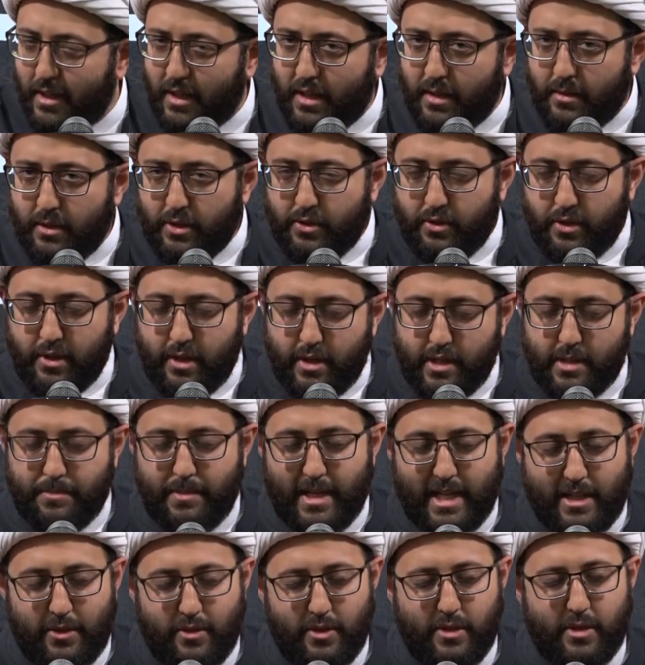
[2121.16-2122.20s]
Dunya is
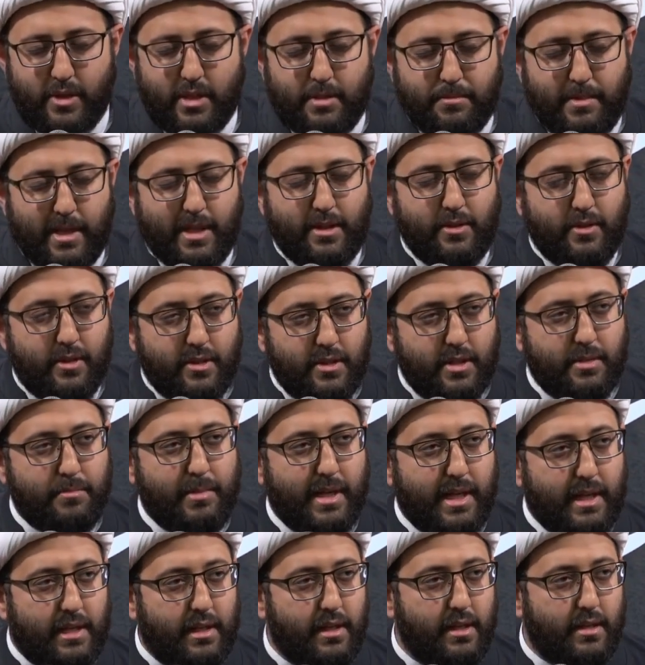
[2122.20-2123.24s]
bad, dunya is bad, dunya is
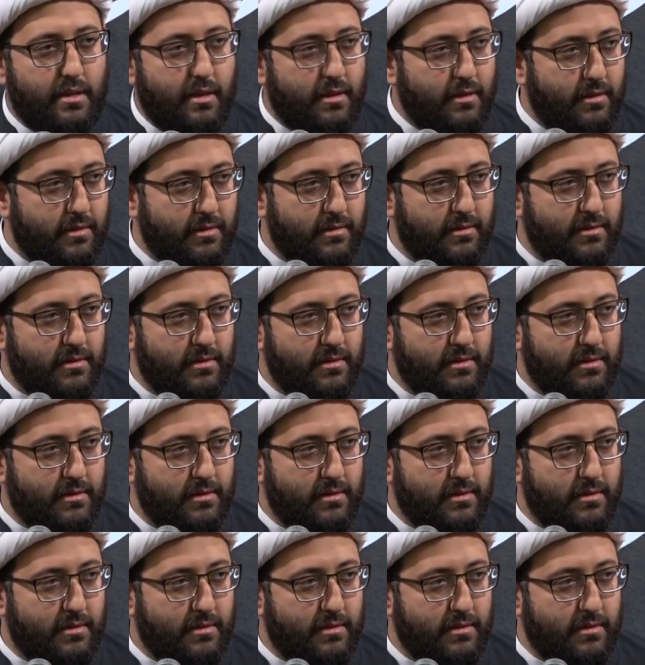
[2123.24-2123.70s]
bad. No.